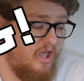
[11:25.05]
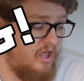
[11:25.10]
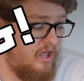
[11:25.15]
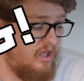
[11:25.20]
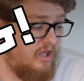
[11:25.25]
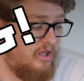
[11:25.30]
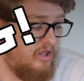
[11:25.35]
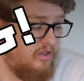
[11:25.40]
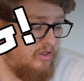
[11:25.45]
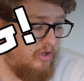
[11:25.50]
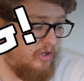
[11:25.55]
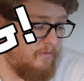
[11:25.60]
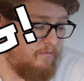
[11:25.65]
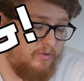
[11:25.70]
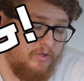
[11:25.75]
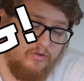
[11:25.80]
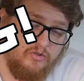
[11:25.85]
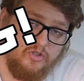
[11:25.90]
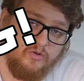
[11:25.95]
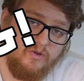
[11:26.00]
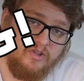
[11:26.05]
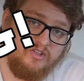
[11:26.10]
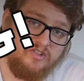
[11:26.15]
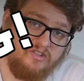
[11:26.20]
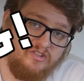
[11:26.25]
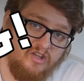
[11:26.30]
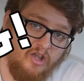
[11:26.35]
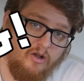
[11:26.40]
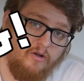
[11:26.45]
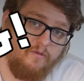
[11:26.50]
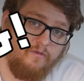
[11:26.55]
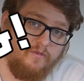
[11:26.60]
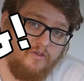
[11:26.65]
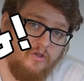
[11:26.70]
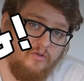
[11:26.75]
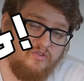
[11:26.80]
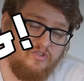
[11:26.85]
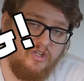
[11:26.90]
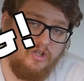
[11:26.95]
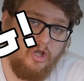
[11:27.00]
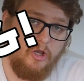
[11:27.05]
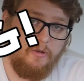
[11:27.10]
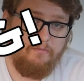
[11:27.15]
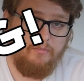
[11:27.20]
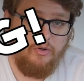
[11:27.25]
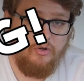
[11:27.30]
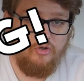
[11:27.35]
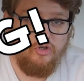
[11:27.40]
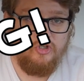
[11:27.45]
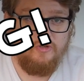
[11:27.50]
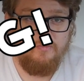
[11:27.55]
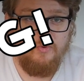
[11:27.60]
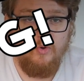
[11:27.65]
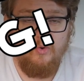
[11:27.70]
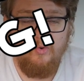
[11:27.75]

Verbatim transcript: you've been watching the CaffCast.